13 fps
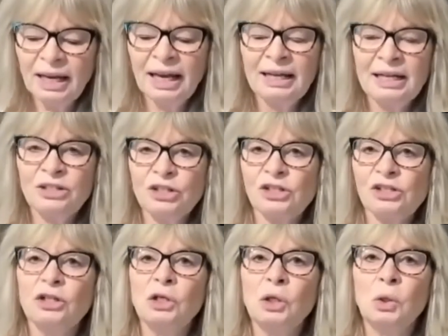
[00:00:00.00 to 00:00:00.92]
and I
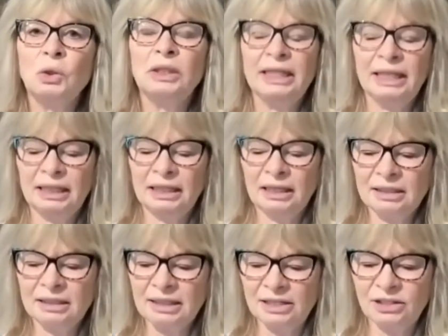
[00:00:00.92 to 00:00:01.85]
just slowly
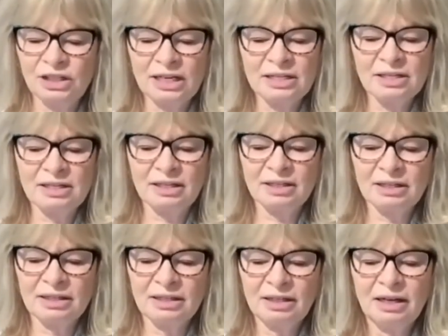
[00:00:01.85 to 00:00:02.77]
digested
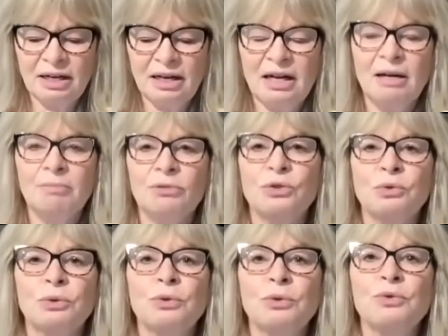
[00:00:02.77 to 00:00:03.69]
um,
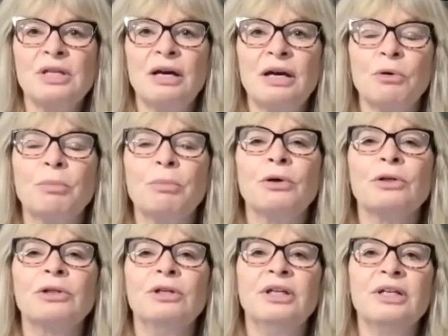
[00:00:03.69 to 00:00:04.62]
truths that were
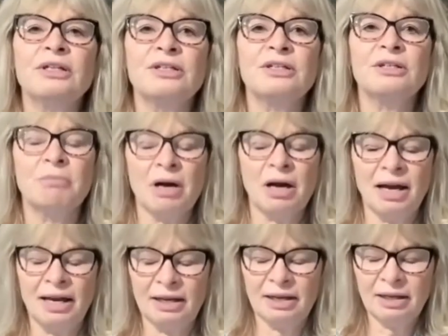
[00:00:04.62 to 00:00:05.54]
pertinent to
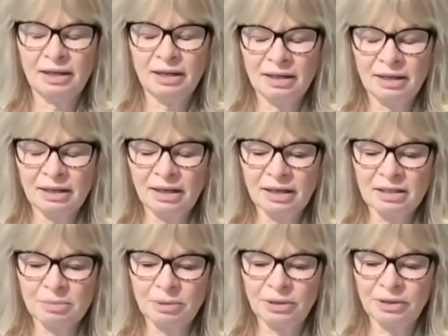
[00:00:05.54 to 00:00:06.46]
my
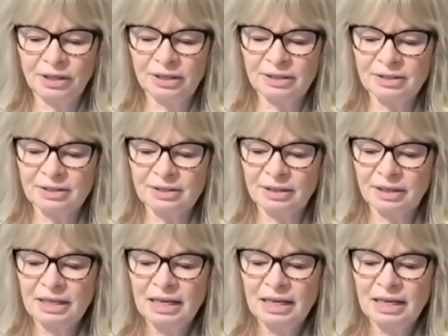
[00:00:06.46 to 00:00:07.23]
experience.